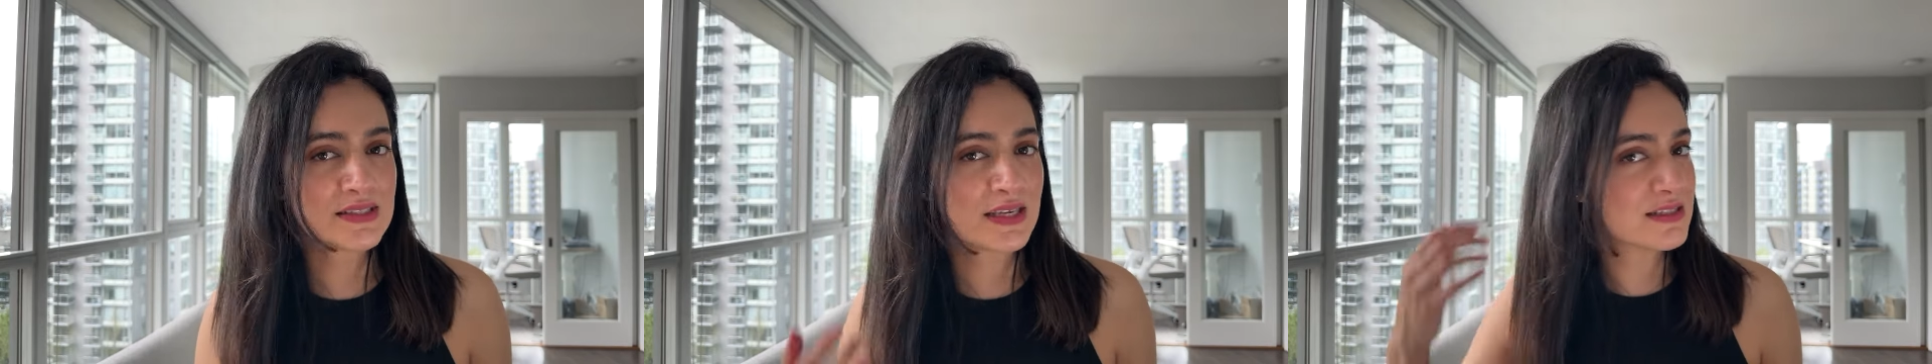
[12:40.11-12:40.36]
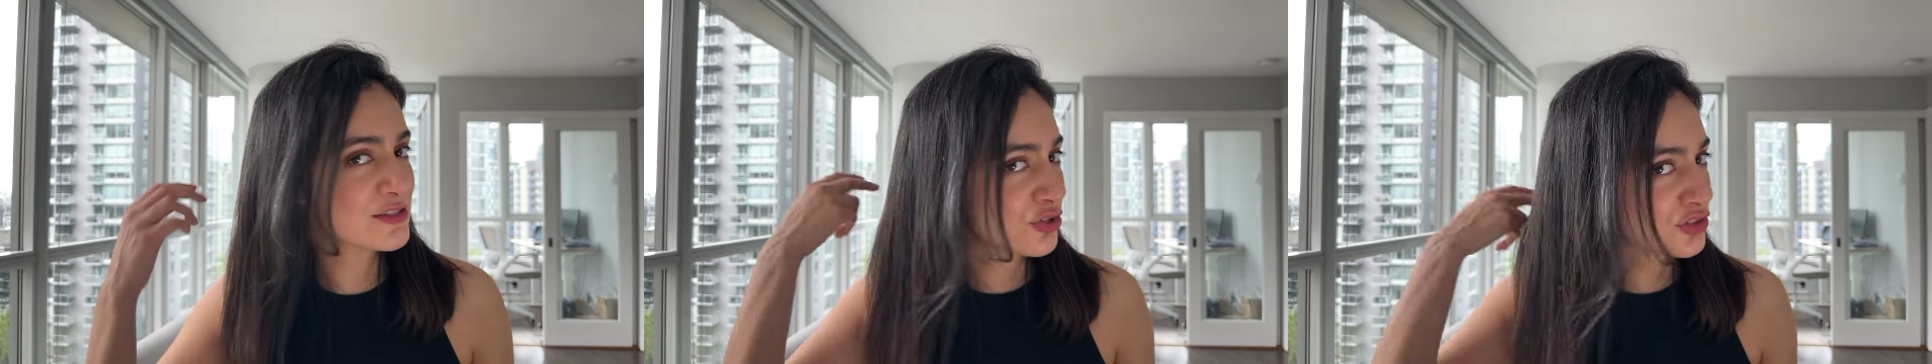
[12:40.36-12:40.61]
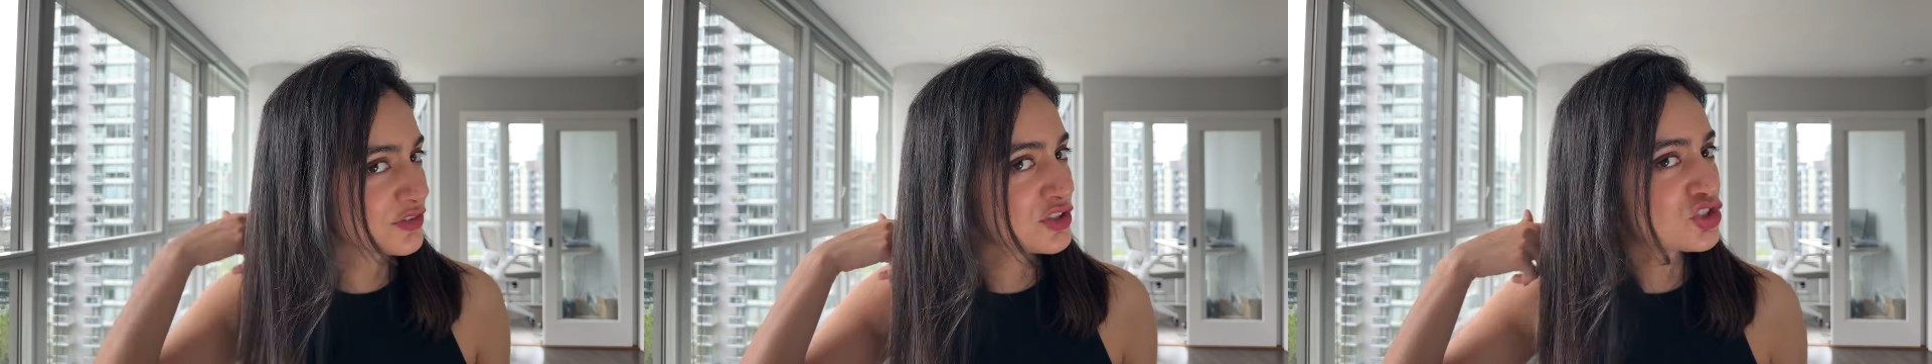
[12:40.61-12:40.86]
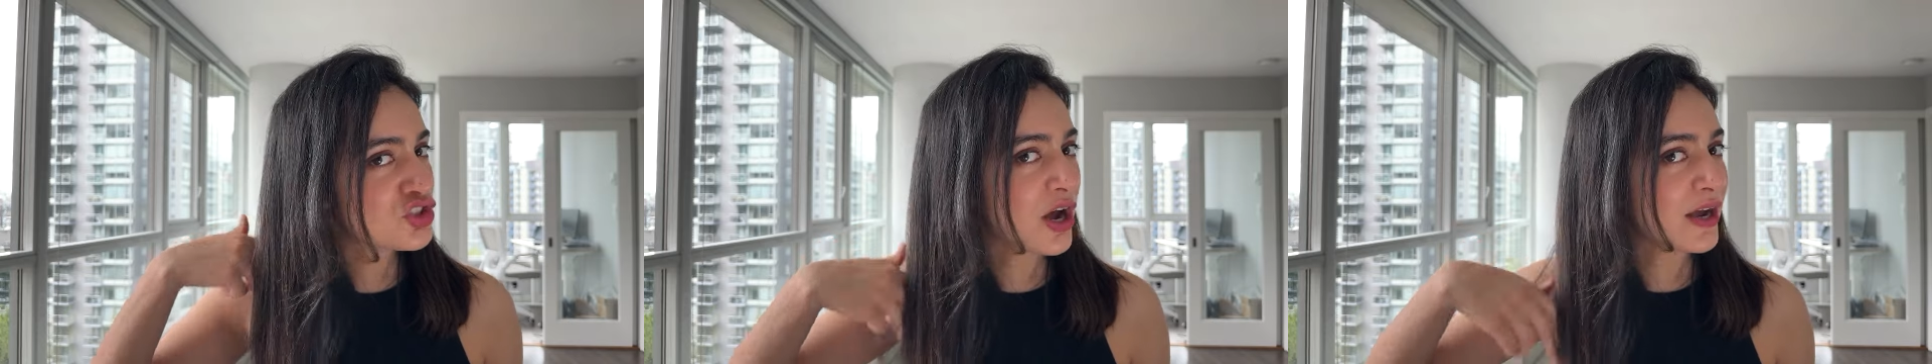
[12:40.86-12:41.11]
in sort of the
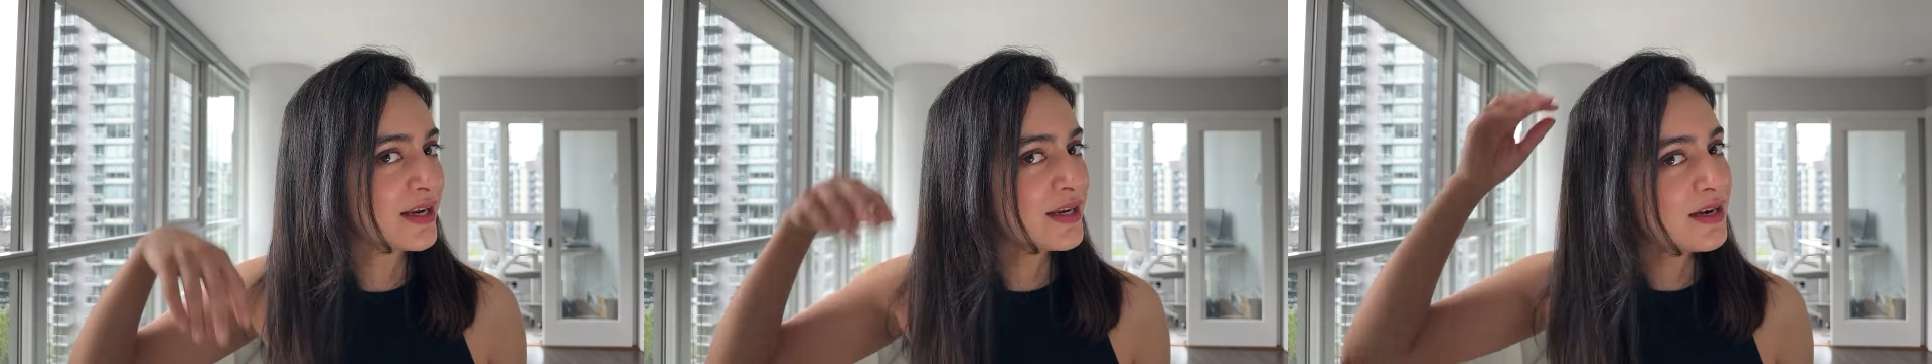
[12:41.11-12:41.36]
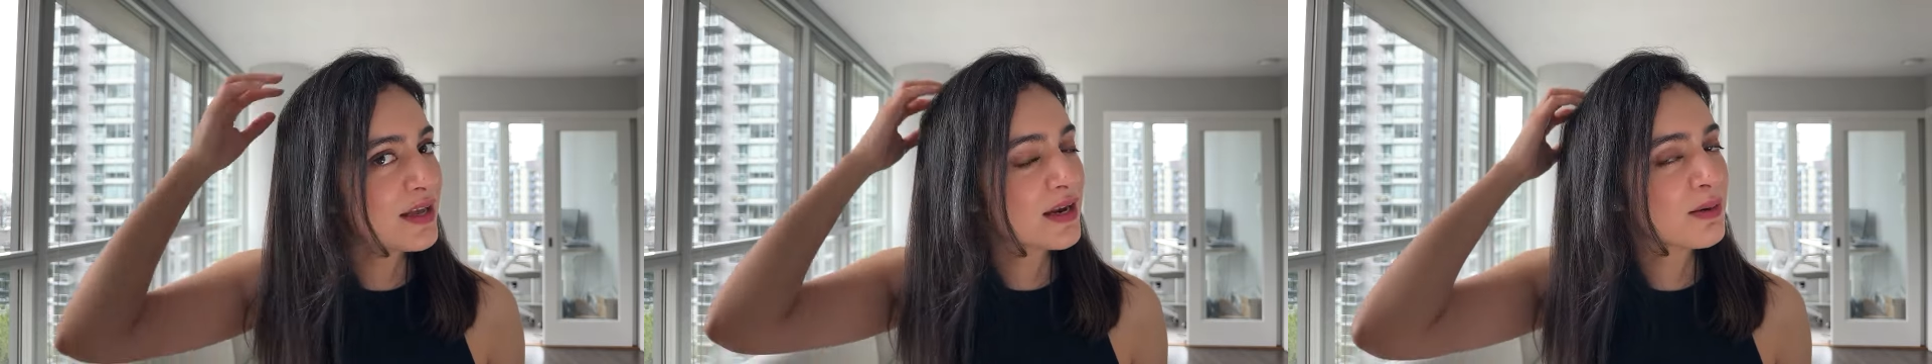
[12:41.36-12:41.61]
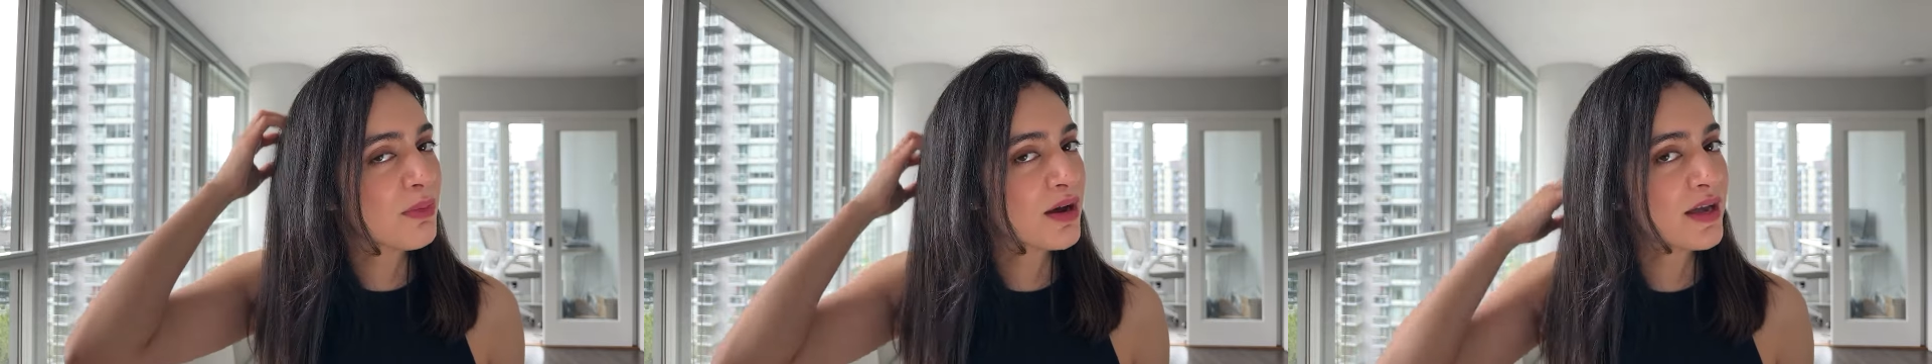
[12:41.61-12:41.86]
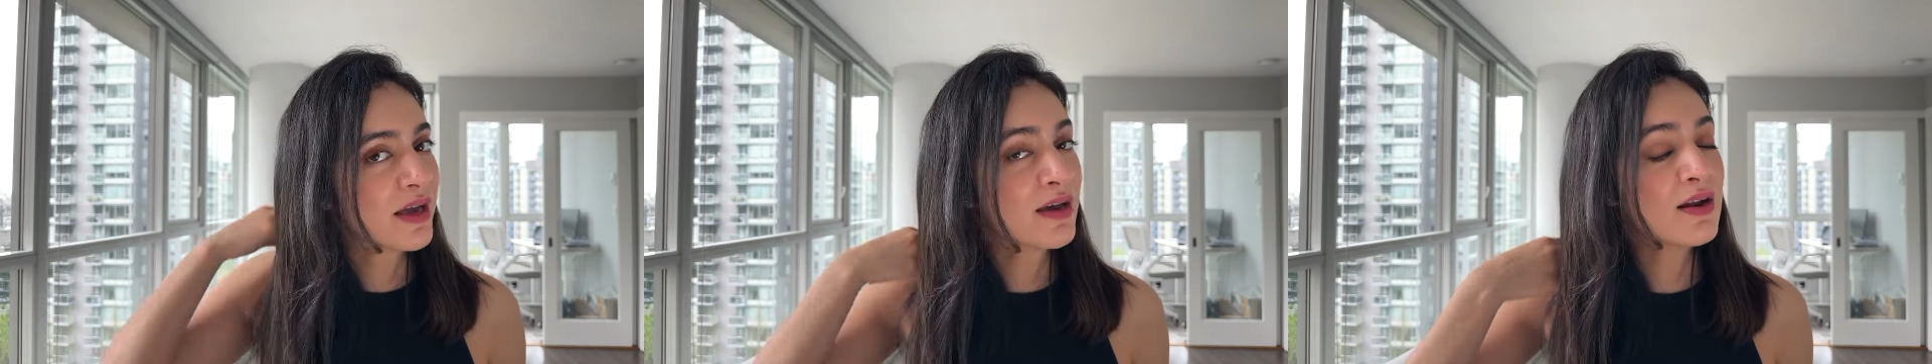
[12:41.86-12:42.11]
shine in my
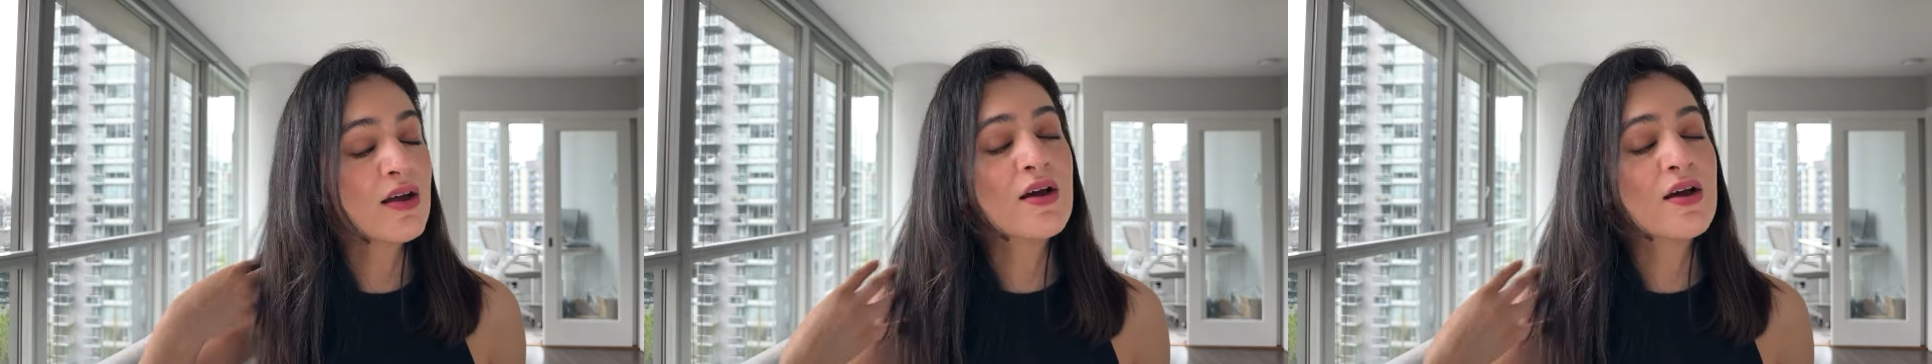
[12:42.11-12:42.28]
hair.